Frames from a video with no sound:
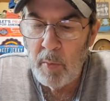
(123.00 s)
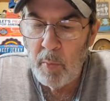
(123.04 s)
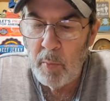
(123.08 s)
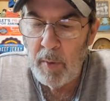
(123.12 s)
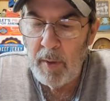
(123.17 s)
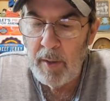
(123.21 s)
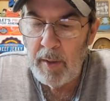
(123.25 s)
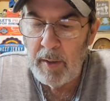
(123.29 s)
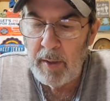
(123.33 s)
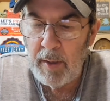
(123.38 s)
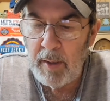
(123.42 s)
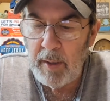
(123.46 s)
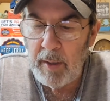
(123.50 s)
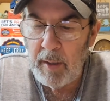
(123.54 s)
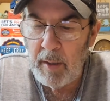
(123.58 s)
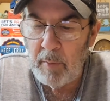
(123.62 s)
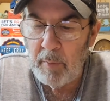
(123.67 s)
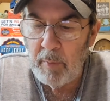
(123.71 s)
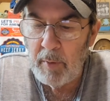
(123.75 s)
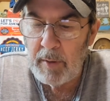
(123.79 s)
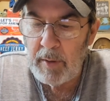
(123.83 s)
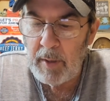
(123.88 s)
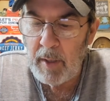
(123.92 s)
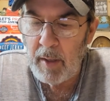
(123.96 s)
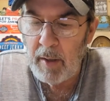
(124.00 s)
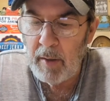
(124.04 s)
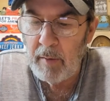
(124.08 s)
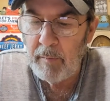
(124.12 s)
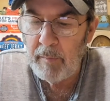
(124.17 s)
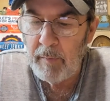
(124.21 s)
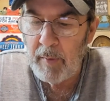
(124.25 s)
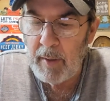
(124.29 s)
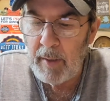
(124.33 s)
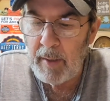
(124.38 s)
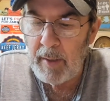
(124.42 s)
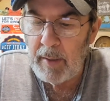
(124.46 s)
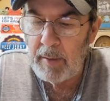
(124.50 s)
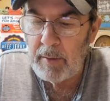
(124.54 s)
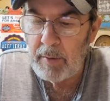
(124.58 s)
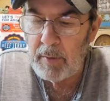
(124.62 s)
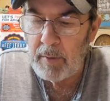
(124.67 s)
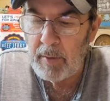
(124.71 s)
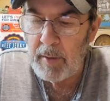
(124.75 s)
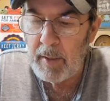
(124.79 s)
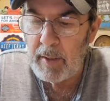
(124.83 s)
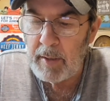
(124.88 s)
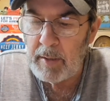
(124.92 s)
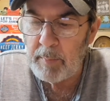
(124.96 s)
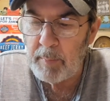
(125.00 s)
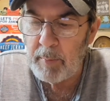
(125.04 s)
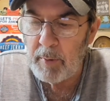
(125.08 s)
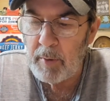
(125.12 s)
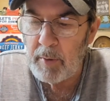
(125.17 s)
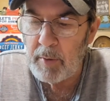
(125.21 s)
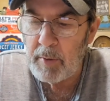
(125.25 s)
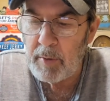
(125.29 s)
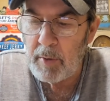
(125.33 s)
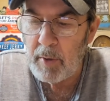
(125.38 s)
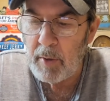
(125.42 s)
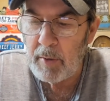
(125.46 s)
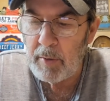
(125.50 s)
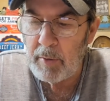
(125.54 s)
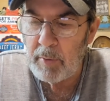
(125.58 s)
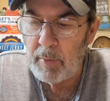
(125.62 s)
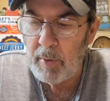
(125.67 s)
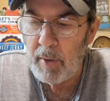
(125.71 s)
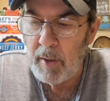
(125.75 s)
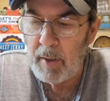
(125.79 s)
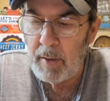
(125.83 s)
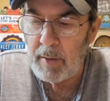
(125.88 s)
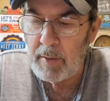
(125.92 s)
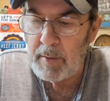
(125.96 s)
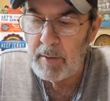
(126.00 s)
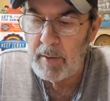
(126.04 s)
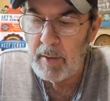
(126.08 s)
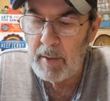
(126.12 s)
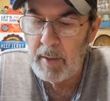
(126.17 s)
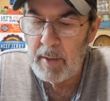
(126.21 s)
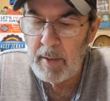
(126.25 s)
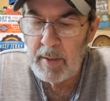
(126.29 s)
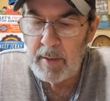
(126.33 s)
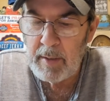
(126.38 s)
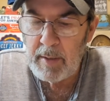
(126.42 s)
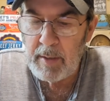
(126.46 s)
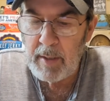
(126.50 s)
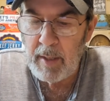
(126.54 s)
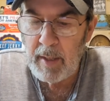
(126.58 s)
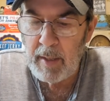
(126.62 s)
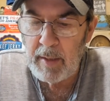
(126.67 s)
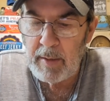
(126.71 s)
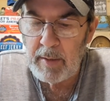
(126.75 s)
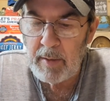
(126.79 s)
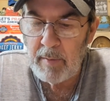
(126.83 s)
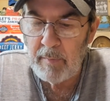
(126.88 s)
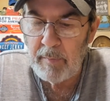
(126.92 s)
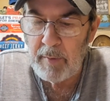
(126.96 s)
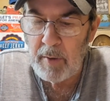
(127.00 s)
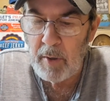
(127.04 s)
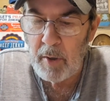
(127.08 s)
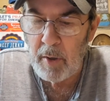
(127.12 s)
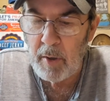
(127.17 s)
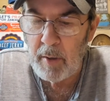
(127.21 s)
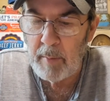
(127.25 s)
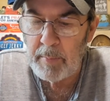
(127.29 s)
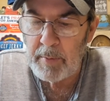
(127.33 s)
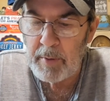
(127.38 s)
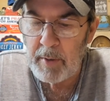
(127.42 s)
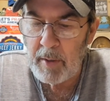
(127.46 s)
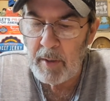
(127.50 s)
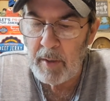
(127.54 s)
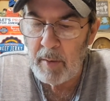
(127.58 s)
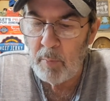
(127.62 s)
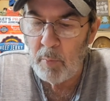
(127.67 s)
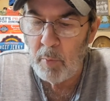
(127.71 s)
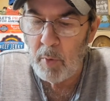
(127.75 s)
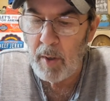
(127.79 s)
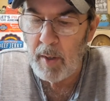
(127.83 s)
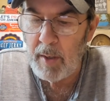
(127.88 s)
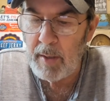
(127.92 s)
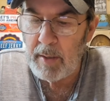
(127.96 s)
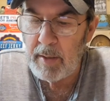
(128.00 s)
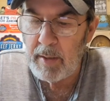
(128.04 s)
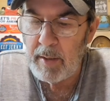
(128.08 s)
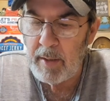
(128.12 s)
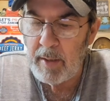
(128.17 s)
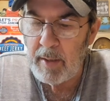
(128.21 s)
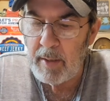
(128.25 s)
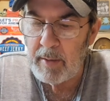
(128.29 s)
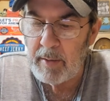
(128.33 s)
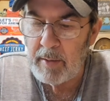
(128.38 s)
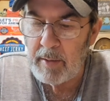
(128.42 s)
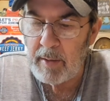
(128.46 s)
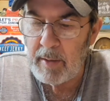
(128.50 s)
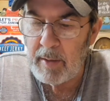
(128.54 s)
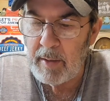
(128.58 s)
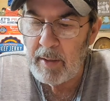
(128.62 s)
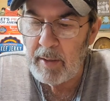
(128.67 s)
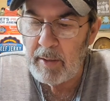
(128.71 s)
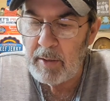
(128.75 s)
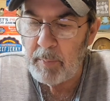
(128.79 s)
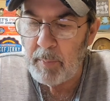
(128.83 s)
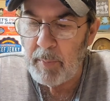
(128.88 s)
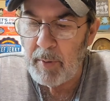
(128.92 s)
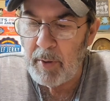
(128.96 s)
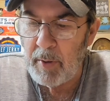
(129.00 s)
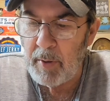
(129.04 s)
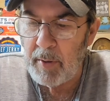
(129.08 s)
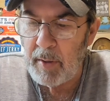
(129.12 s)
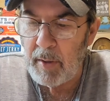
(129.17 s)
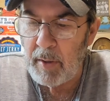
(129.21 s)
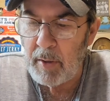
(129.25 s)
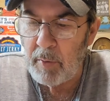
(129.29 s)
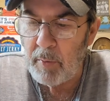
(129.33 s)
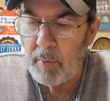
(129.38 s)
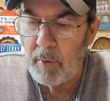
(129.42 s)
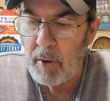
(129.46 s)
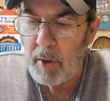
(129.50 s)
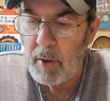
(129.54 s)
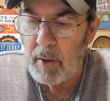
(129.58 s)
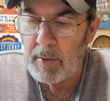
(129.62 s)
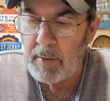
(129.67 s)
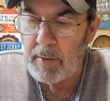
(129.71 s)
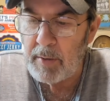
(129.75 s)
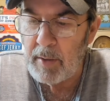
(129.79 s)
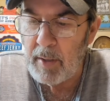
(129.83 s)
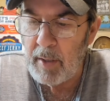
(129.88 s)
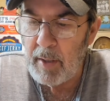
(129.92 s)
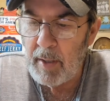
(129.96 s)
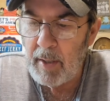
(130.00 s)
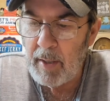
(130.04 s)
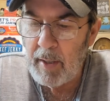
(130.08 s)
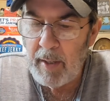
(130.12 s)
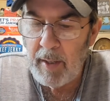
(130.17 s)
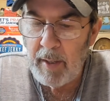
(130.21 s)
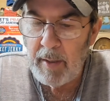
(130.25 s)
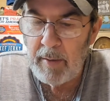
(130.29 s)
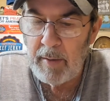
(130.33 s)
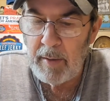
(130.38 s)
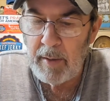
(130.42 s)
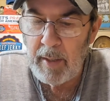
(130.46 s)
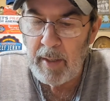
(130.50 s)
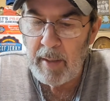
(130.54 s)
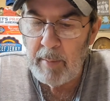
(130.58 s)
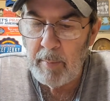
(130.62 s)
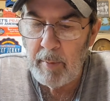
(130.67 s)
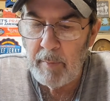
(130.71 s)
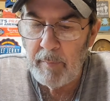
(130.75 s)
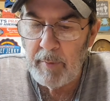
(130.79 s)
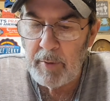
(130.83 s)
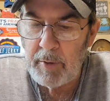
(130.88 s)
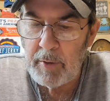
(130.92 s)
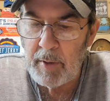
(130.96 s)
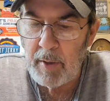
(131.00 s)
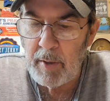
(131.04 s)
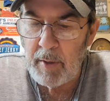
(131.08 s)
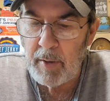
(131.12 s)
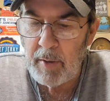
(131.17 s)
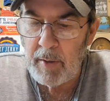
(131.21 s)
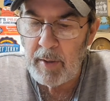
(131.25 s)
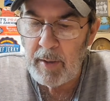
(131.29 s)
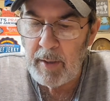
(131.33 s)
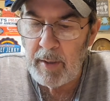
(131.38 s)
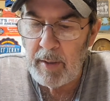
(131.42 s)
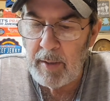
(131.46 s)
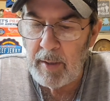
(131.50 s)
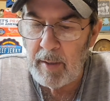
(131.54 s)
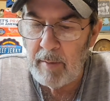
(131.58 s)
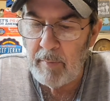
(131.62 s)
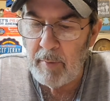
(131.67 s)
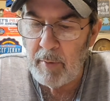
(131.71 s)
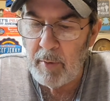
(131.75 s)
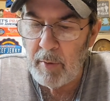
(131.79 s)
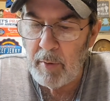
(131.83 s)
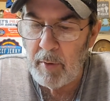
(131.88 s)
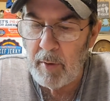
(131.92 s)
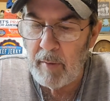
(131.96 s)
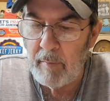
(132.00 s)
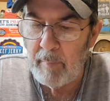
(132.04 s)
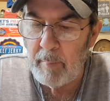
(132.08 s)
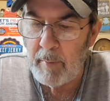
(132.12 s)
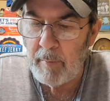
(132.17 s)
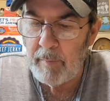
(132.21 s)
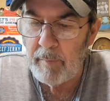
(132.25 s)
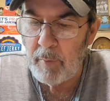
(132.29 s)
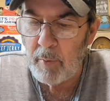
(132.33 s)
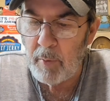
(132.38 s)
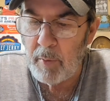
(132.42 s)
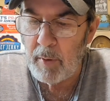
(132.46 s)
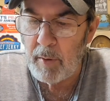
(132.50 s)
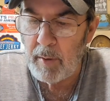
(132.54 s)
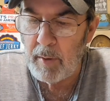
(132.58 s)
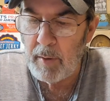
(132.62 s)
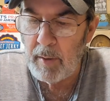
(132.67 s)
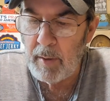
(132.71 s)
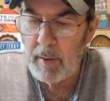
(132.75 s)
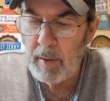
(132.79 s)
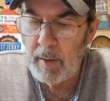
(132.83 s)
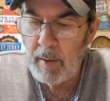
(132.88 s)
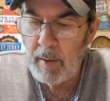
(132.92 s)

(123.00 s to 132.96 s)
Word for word: Whitney, a retired financial expert, saw trucks, stacks of tarps, and white tents, each bearing a cross in the name of a charity he'd never heard of before.